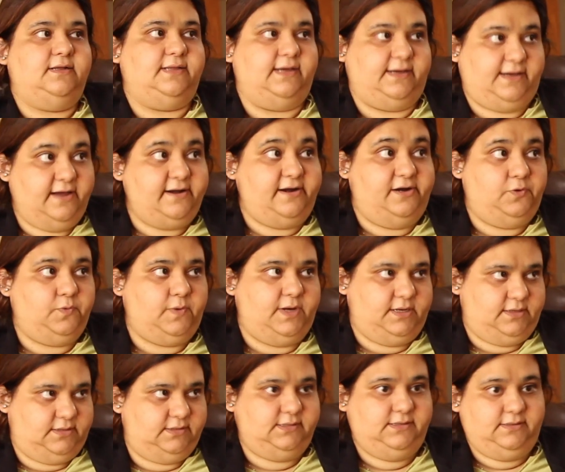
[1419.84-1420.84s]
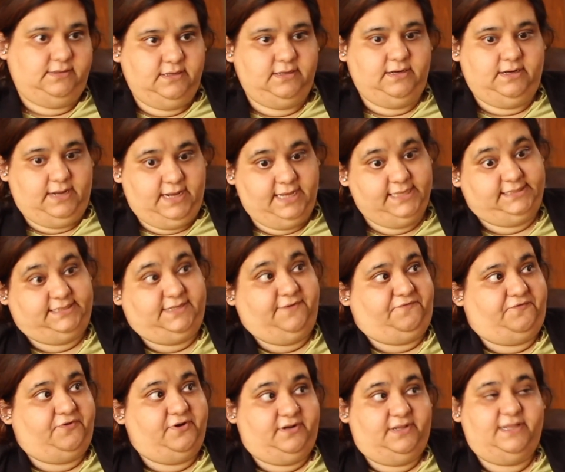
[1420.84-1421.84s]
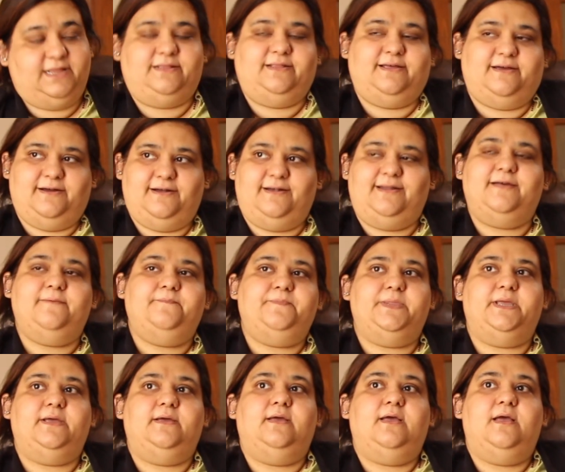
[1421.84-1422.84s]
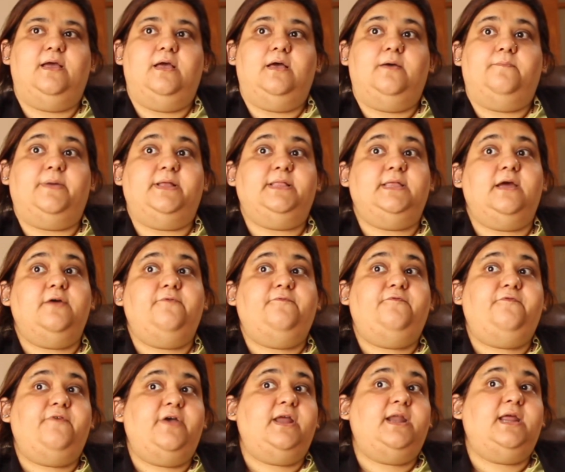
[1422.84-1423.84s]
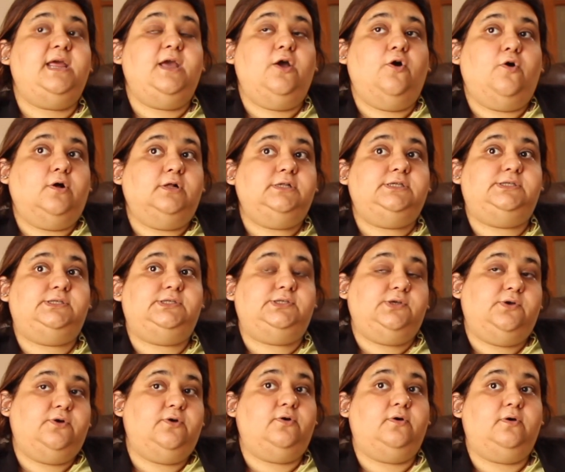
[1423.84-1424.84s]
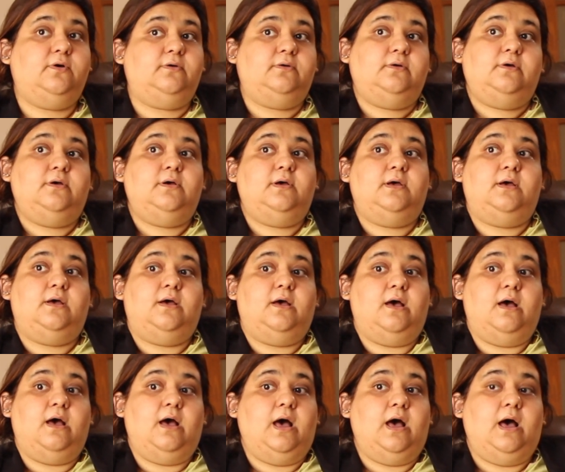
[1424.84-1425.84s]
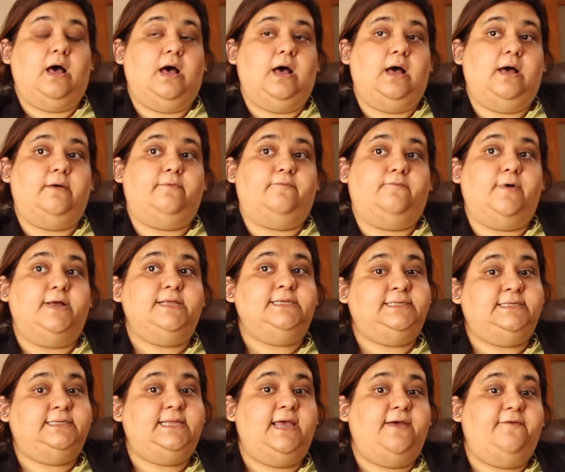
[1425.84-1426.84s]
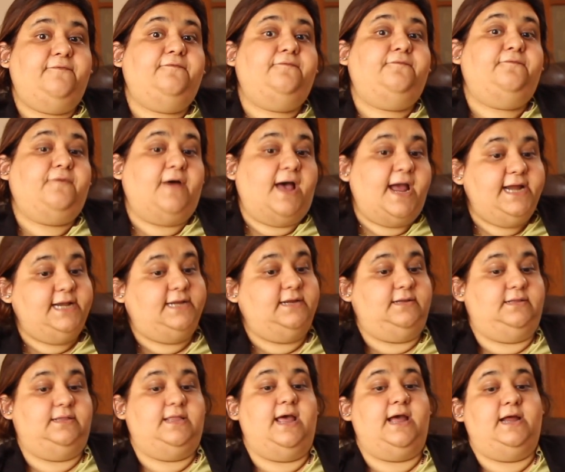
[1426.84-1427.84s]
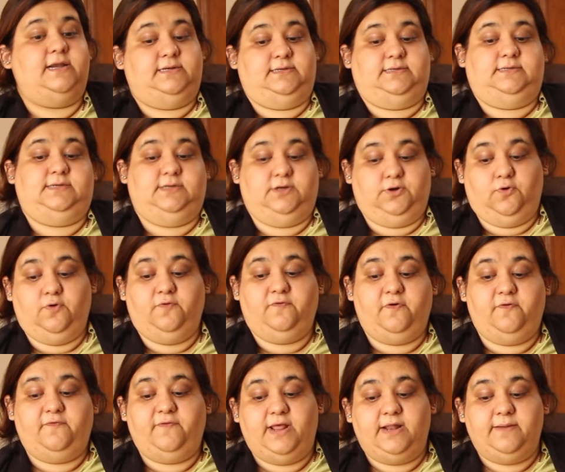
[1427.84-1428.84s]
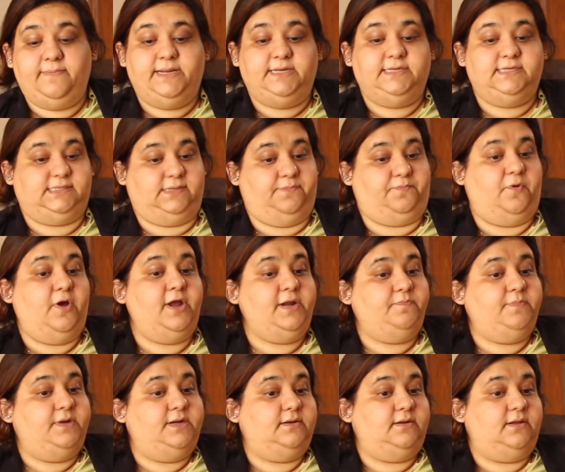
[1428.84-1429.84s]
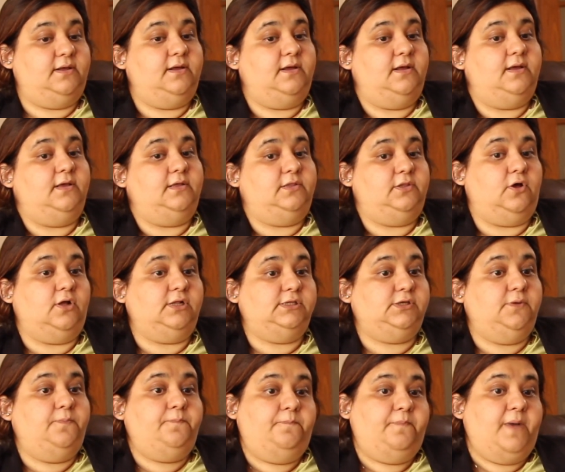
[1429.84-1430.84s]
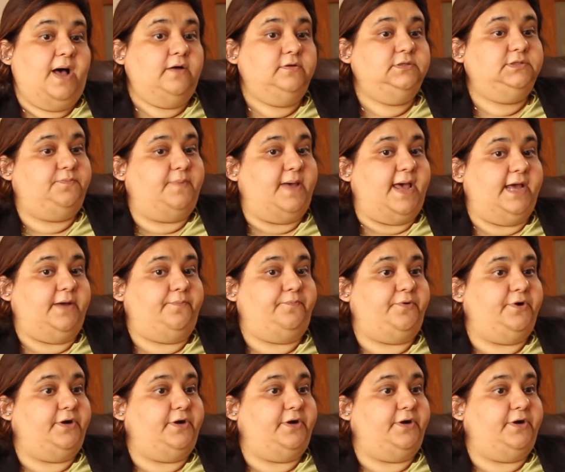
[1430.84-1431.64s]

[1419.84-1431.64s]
the current one is different than the earlier. But they're very also, once they fight that overwhelming disappointment, they also bounce back